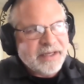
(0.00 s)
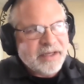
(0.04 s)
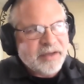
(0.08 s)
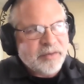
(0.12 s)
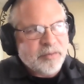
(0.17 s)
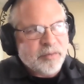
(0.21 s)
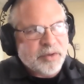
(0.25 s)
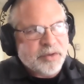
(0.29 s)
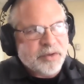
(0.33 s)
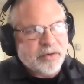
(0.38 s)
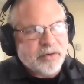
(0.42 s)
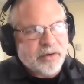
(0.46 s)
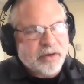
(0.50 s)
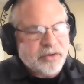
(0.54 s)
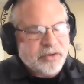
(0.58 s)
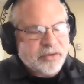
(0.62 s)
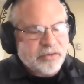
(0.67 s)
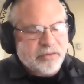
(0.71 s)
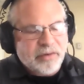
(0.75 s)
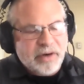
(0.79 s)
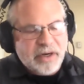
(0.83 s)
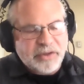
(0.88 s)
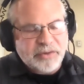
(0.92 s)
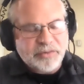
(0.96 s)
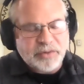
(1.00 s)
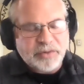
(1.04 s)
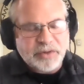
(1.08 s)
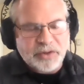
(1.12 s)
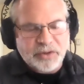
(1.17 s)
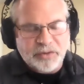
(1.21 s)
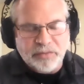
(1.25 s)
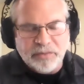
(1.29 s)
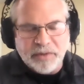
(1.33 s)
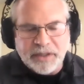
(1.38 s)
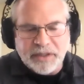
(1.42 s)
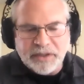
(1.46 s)
with her undergraduate
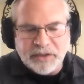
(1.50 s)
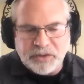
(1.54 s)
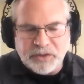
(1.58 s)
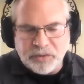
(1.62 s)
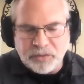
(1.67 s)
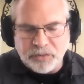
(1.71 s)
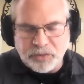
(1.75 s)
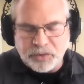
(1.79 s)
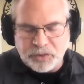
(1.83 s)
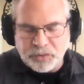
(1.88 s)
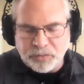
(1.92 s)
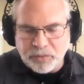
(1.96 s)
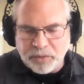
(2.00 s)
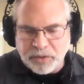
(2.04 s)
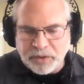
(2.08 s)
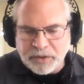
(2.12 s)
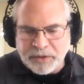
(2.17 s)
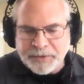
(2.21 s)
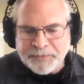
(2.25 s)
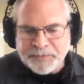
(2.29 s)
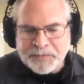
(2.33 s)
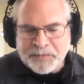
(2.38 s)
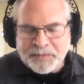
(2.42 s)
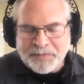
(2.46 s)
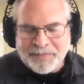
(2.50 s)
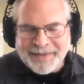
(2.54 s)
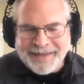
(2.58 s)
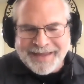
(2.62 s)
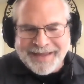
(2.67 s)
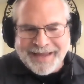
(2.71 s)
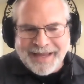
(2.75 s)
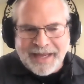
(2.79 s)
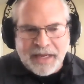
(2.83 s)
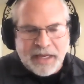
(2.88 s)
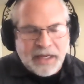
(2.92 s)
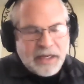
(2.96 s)
degree in social work,
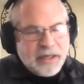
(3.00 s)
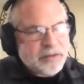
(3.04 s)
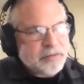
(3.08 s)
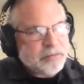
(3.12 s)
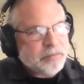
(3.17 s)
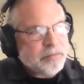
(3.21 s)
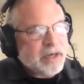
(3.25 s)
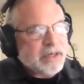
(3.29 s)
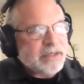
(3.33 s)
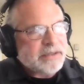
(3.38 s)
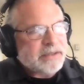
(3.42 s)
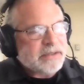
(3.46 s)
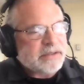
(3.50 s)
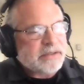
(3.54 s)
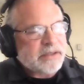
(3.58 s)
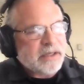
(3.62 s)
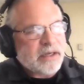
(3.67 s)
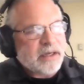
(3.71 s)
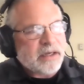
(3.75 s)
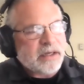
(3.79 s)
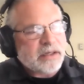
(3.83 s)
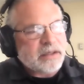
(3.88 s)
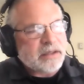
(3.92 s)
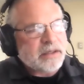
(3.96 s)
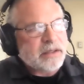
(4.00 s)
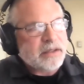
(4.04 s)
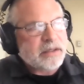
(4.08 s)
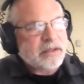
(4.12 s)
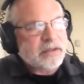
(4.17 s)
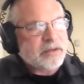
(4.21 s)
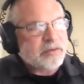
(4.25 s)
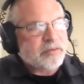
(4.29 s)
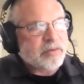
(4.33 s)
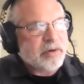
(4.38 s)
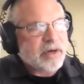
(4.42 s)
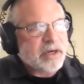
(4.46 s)
and my son
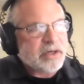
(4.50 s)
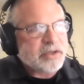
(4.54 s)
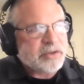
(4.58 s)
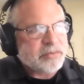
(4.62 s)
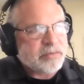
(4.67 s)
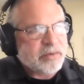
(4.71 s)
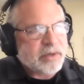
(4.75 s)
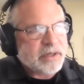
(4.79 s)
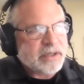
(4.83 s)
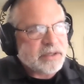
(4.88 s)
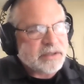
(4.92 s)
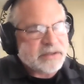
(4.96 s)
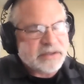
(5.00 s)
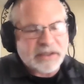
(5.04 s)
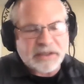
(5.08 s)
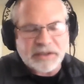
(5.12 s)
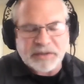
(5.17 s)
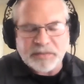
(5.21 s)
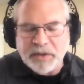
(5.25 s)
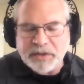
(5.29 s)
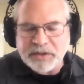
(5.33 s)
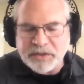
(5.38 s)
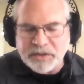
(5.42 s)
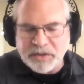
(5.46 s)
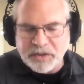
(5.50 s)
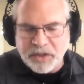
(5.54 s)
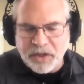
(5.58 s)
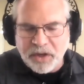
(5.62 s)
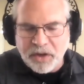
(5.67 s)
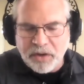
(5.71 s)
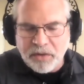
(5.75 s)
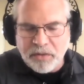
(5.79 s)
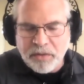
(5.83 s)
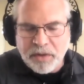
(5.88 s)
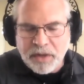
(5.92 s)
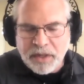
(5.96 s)
graduated 6 months
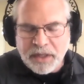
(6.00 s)
ago